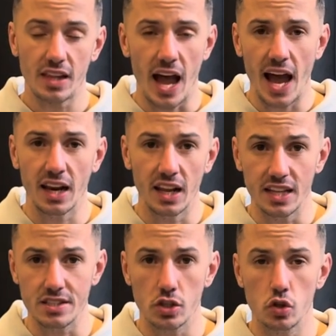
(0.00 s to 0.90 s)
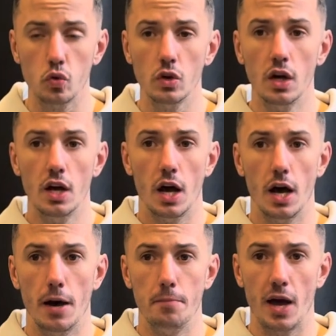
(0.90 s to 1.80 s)
analytical
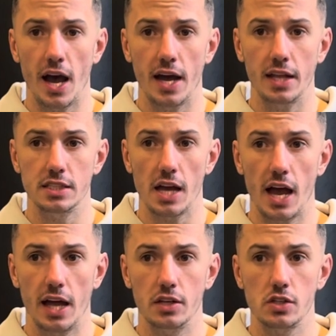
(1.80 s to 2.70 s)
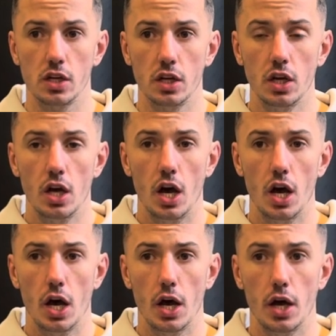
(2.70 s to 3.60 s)
and
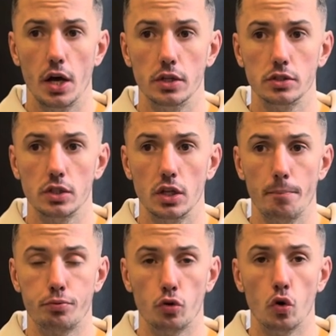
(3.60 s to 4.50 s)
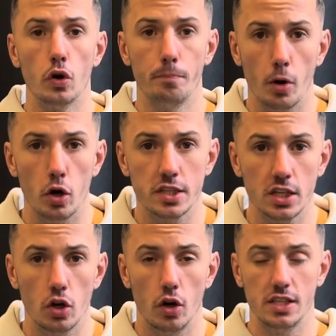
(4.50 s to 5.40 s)
broad
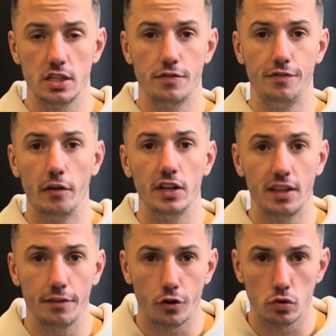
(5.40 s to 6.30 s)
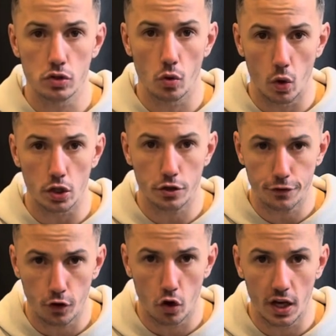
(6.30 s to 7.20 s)
boxing knowledge, it's very difficult to watch
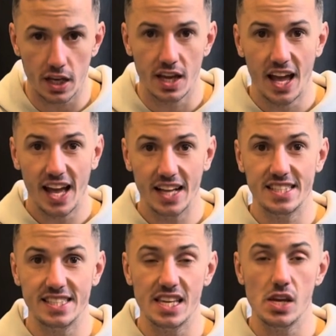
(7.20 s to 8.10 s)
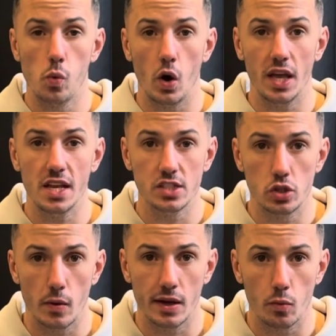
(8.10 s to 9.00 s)
Floyd and see what he is
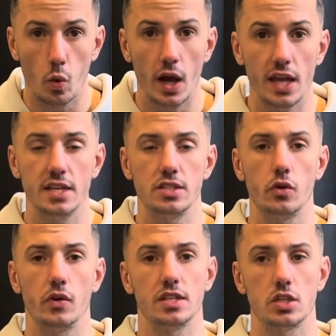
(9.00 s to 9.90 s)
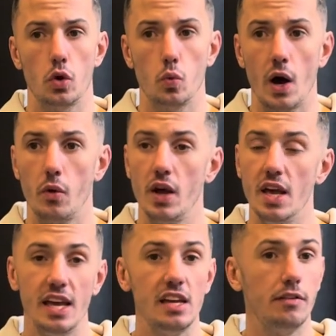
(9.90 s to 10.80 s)
doing and why he is doing it so well.
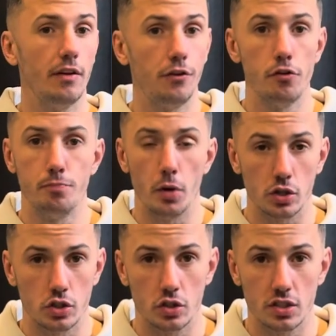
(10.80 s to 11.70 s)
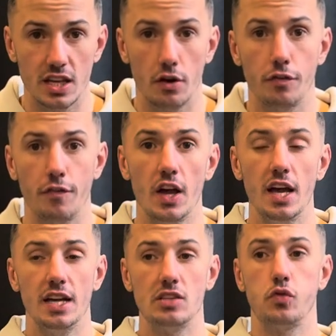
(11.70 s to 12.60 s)
Even if you've boxed yourself,
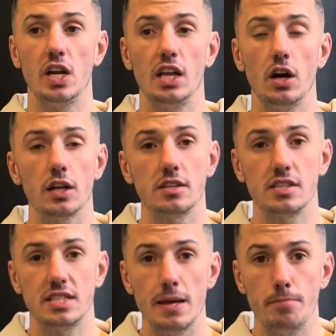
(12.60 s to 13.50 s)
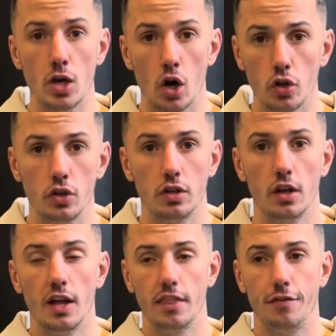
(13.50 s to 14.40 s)
it's really hard to see beyond
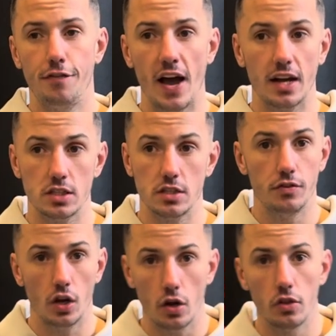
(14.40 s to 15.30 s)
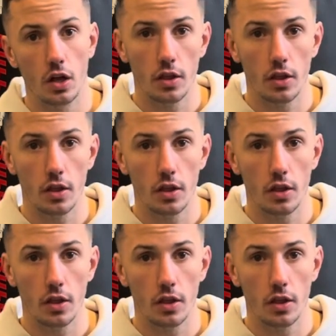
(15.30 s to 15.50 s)
the facts of, you know,